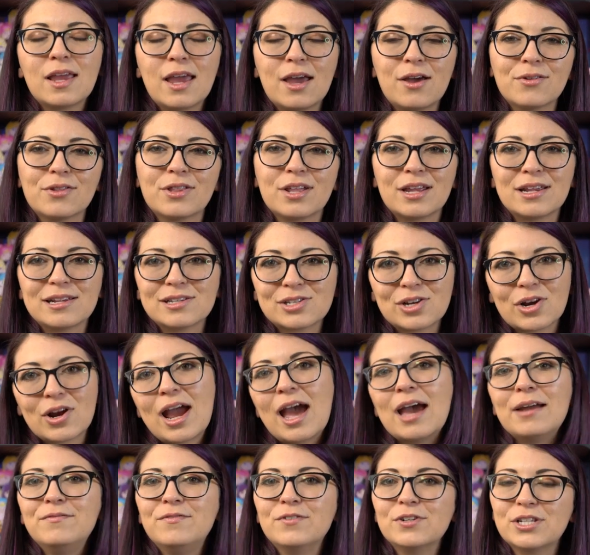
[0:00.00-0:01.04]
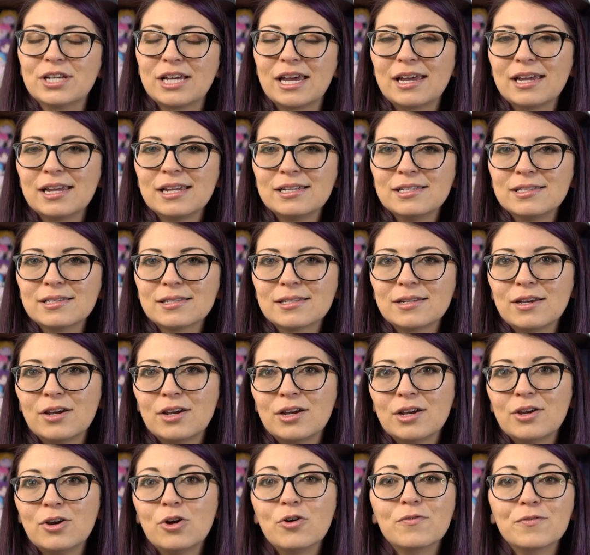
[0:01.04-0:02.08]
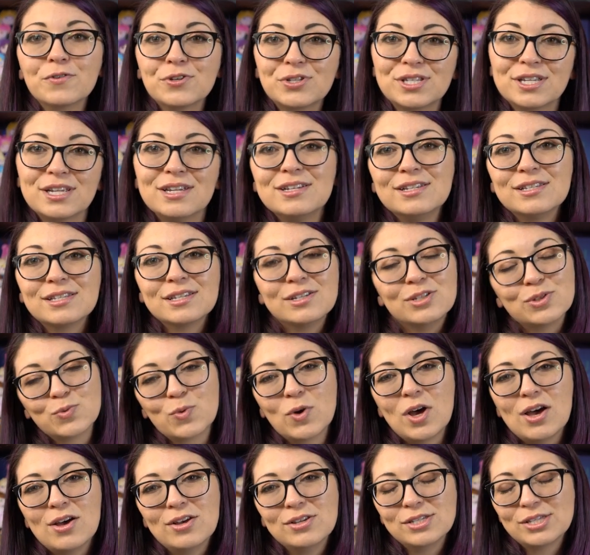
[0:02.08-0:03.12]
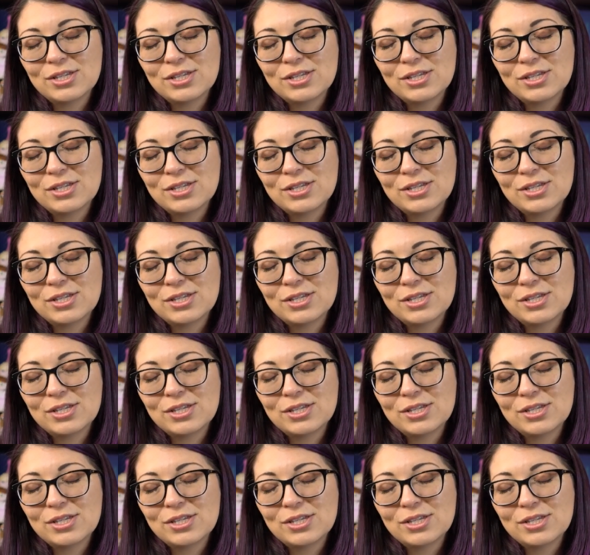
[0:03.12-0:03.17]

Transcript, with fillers: how things are advertised uh, overseas as well.